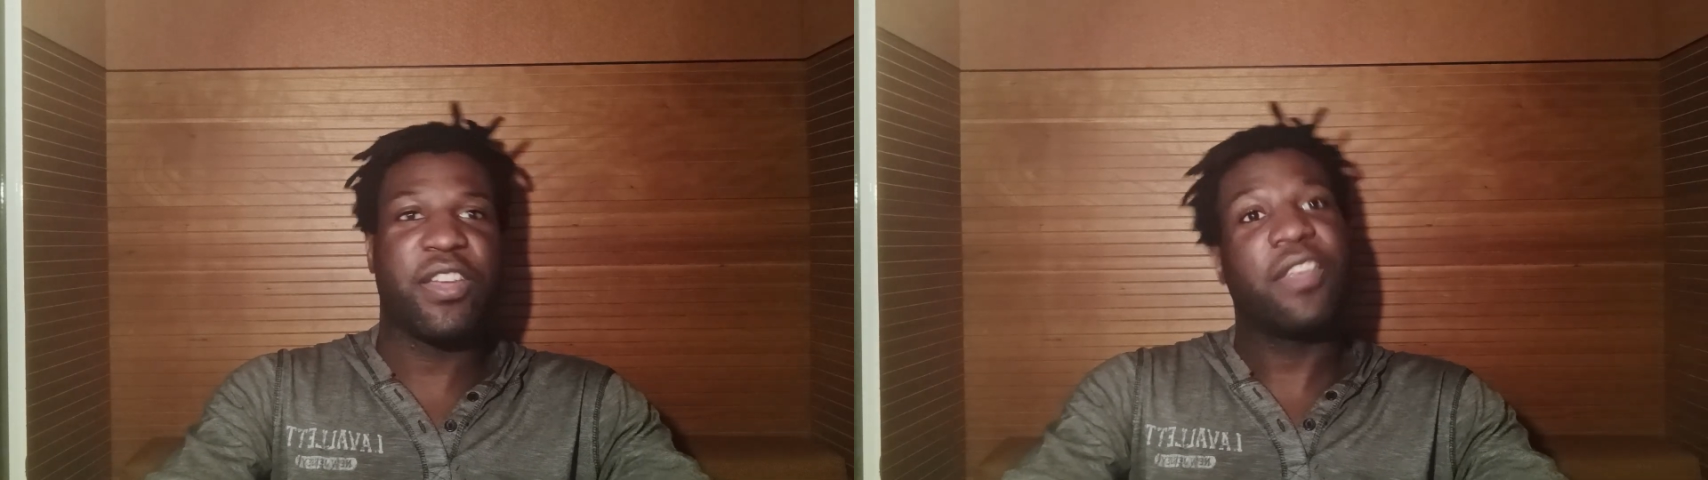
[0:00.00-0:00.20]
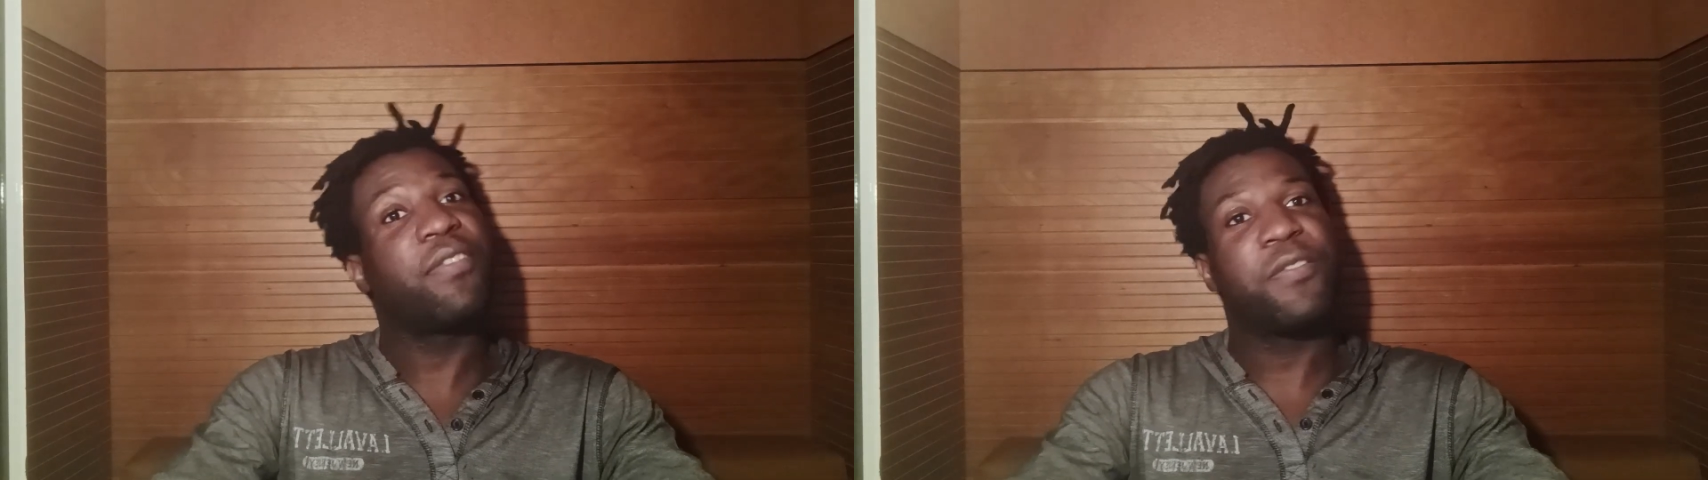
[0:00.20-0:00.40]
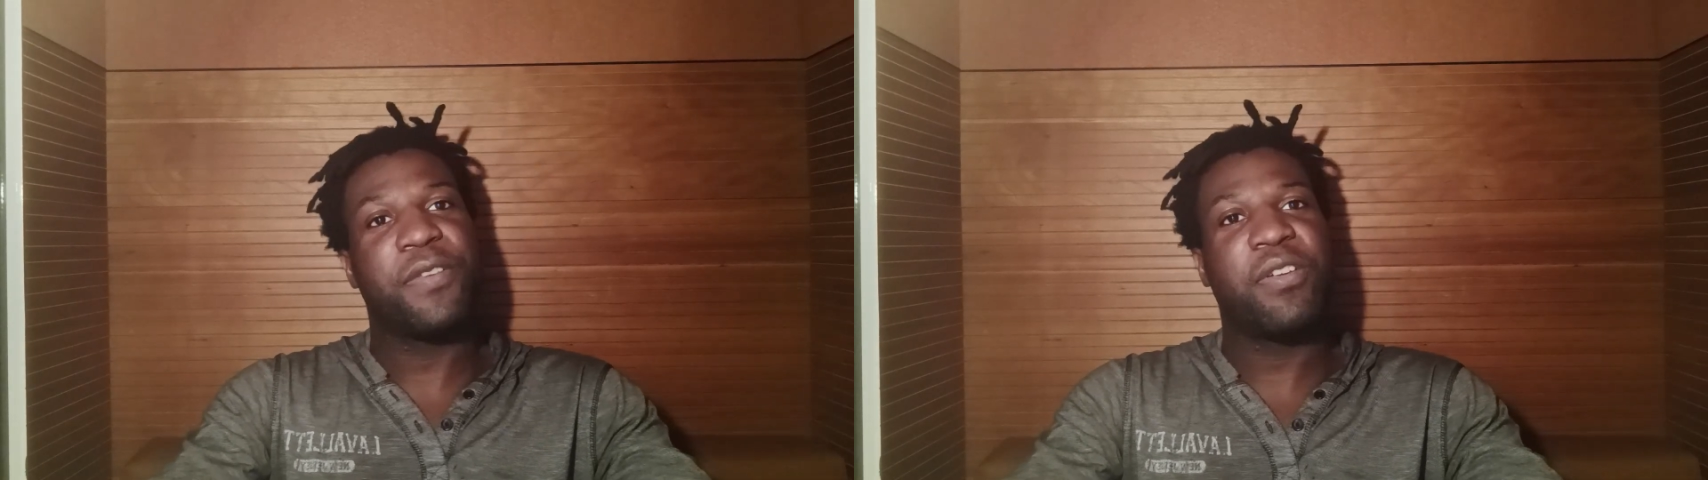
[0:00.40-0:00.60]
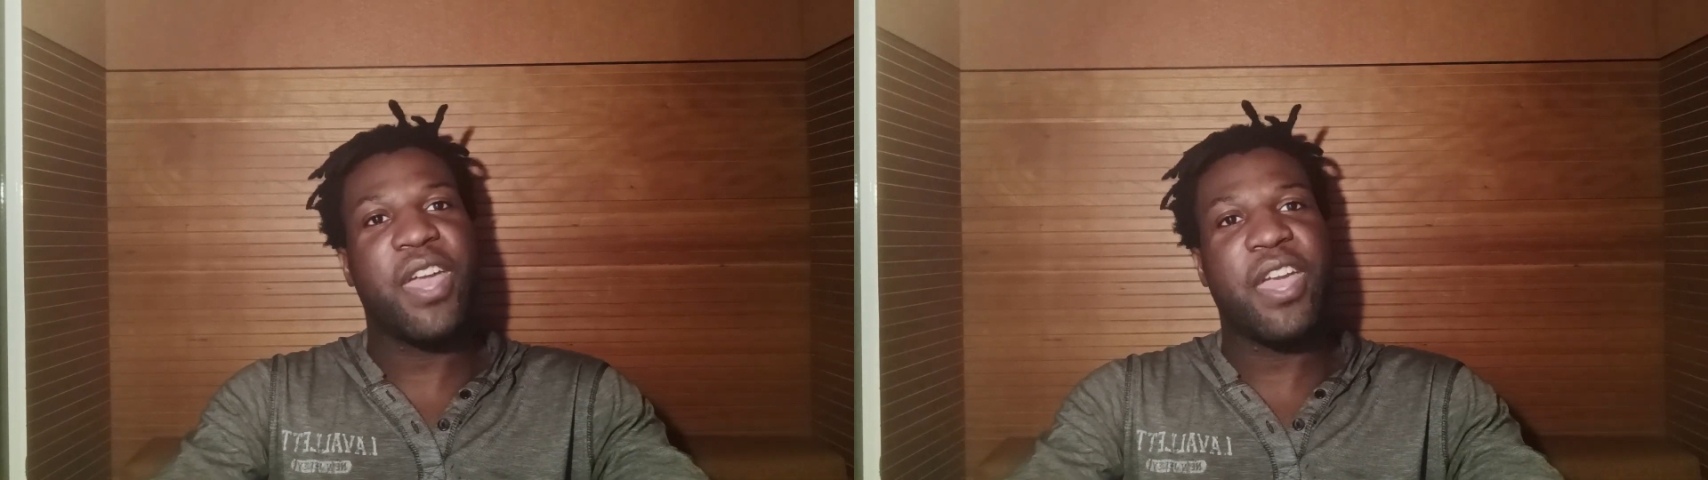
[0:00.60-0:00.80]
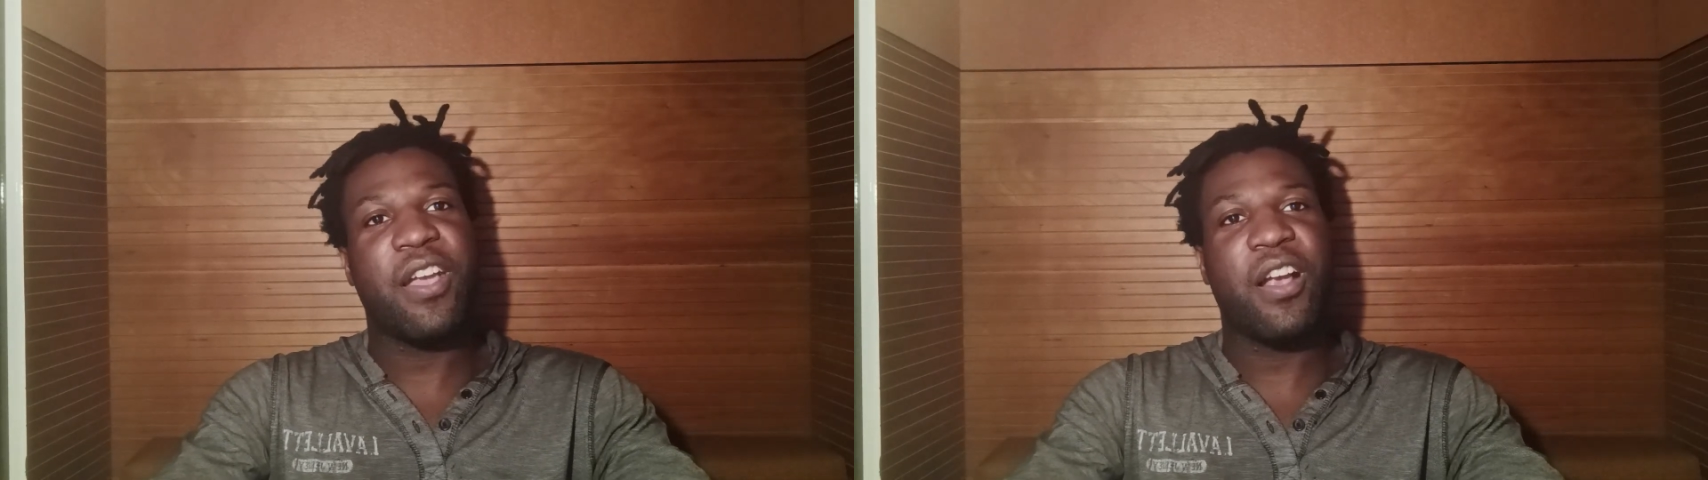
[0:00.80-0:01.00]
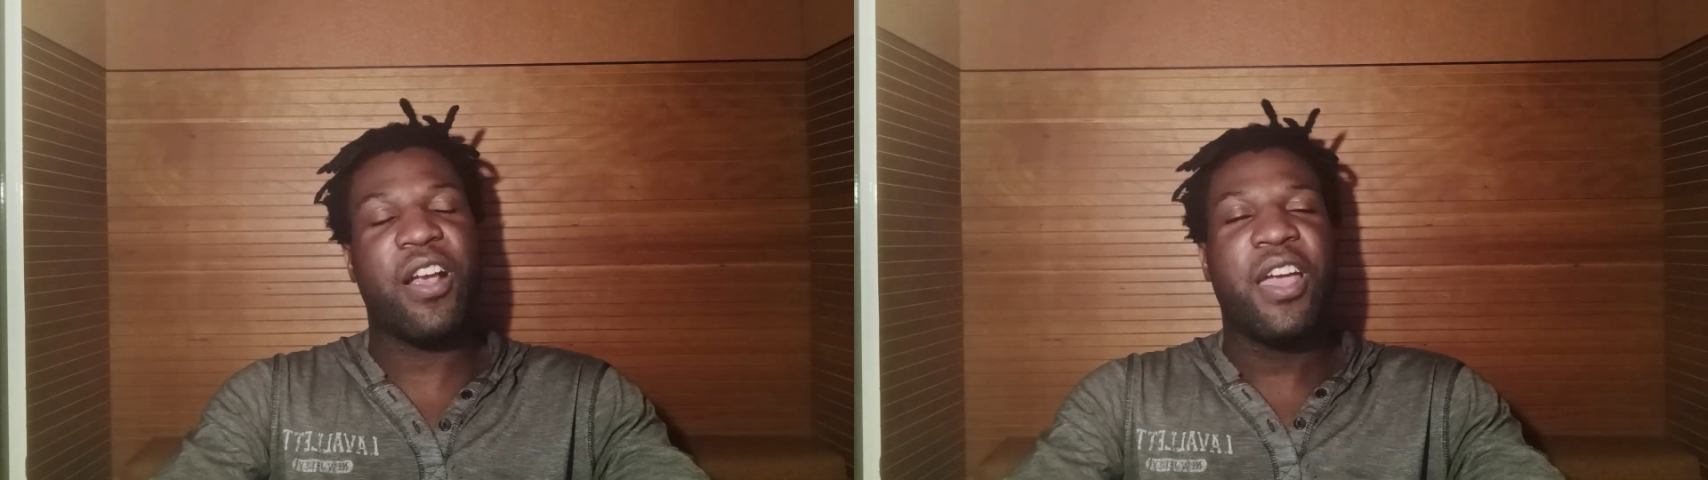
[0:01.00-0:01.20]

and if you feel anger,